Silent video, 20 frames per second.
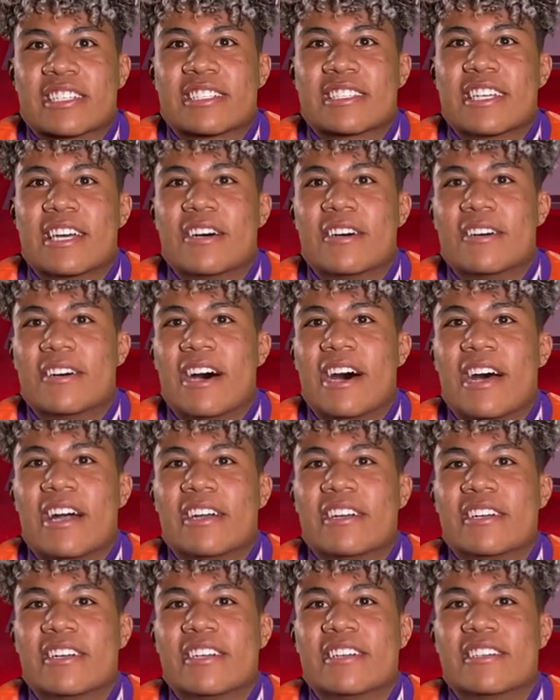excel
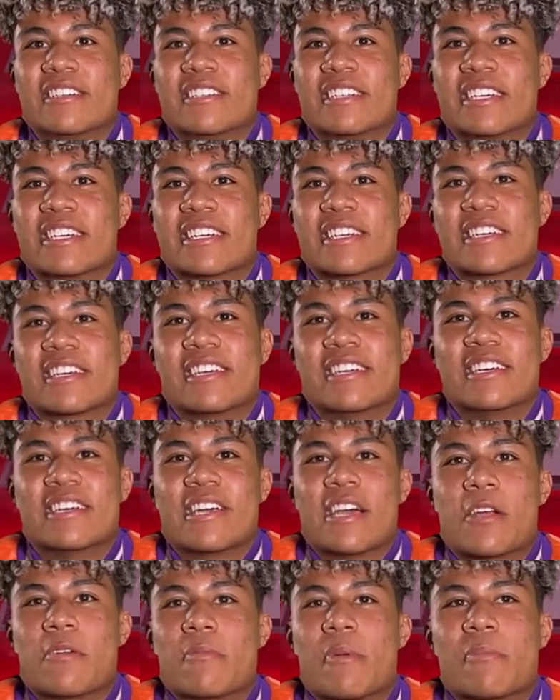higher. Like
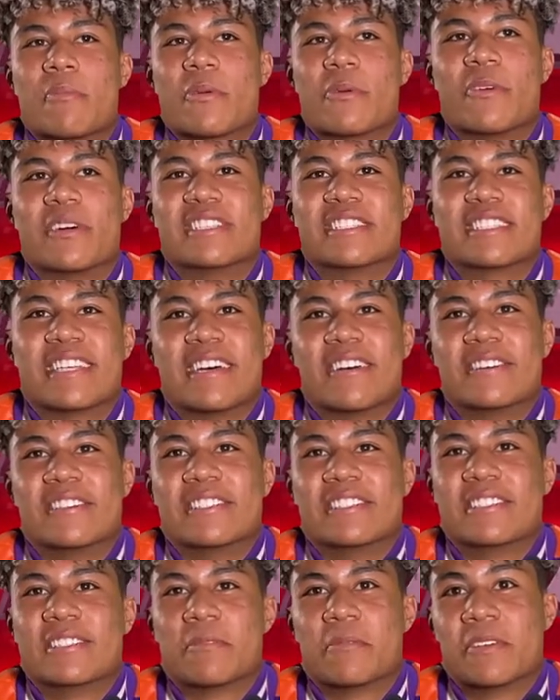I remember once I
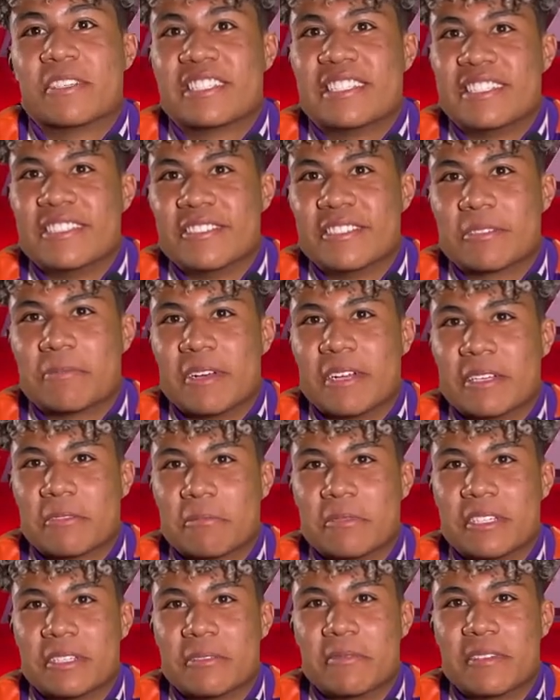was supposed to do a
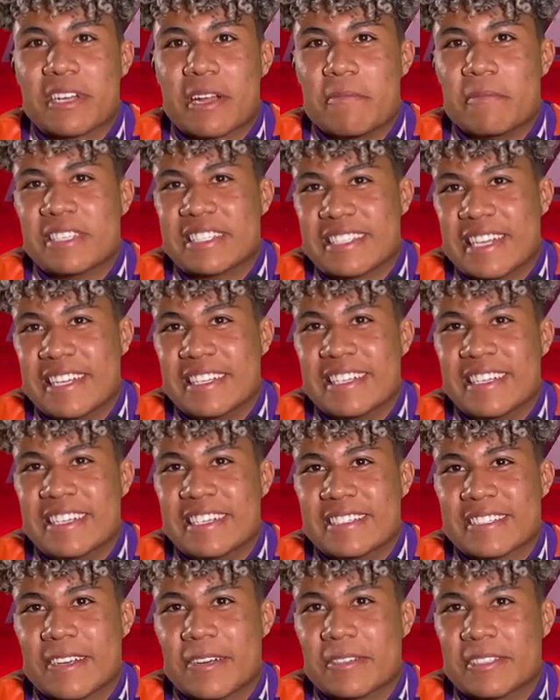spelling bee, but I missed that
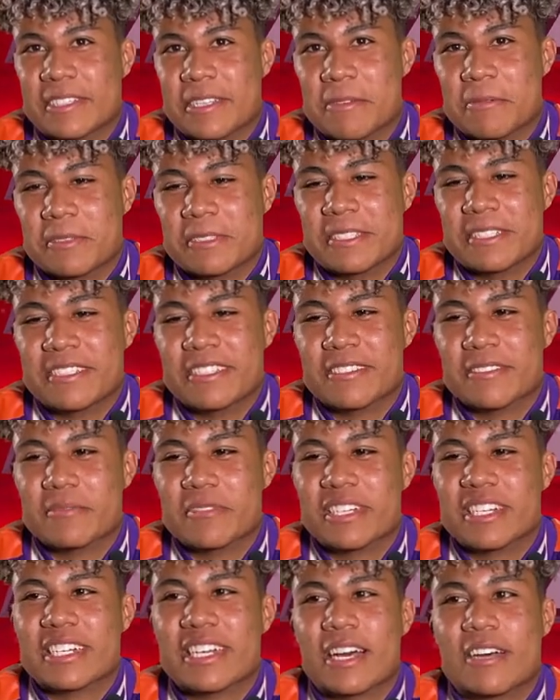day, so I wasn't able to.
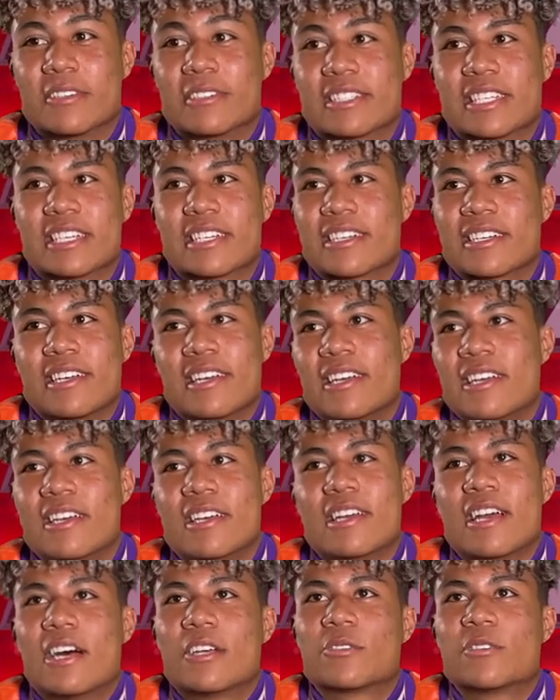But I was like,
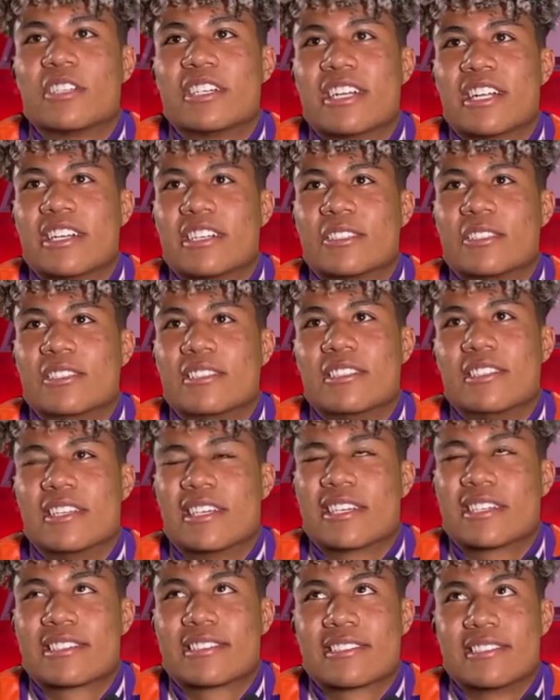I was reading at a
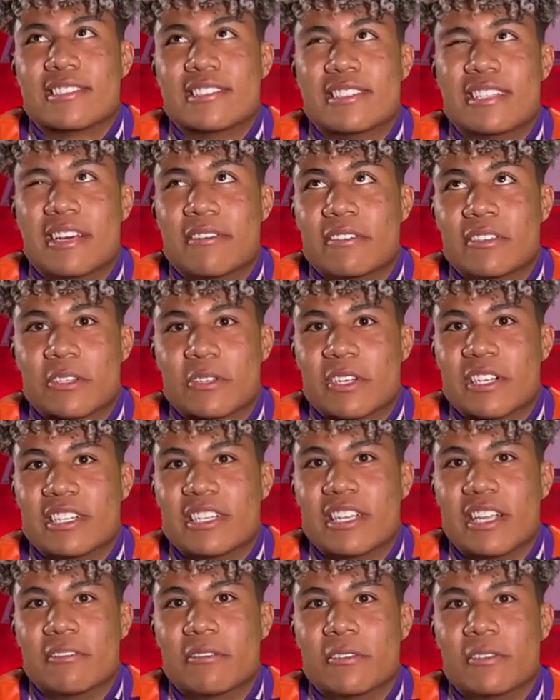like eleventh
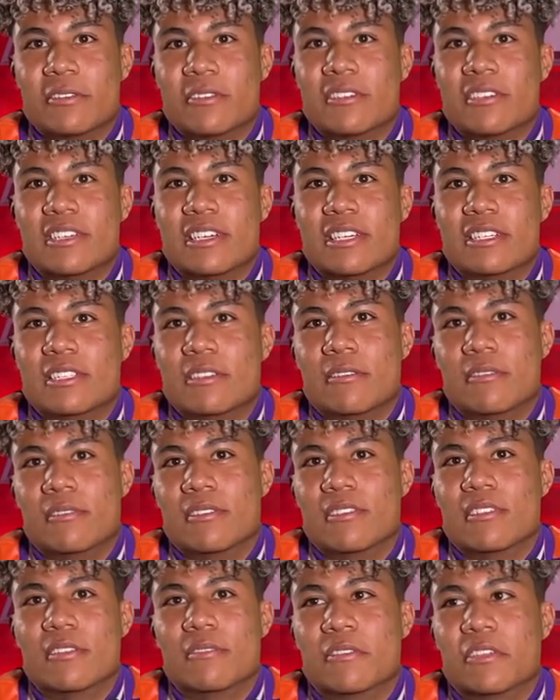grade level
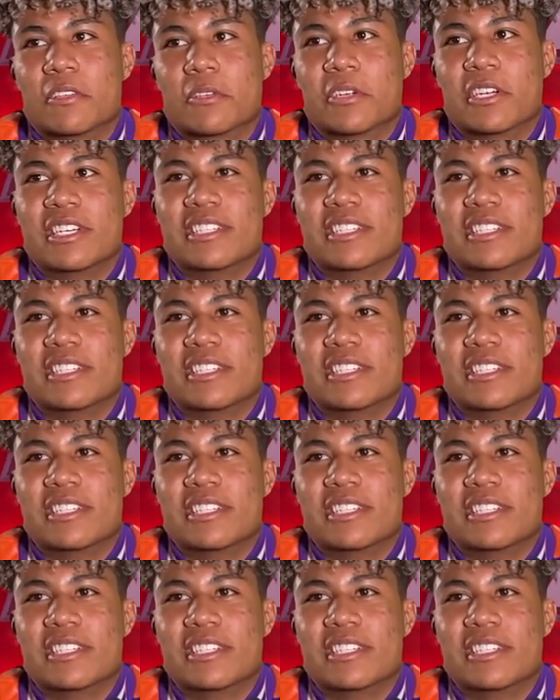in the fifth